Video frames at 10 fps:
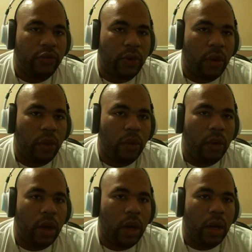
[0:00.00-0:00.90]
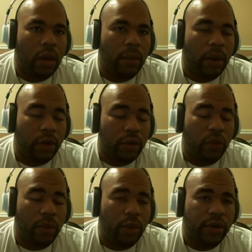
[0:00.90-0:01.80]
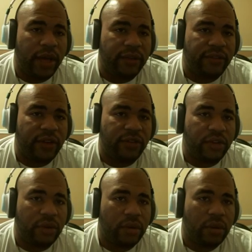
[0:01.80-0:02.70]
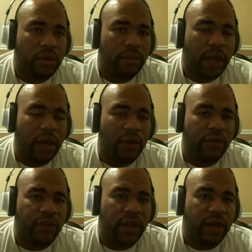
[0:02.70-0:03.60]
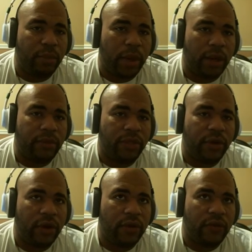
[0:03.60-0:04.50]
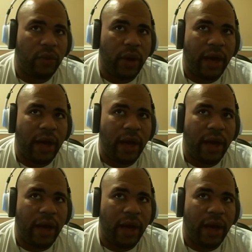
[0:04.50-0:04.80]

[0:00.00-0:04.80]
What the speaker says: So I'm going to do one more test session, about another 10 to bring it up to 30.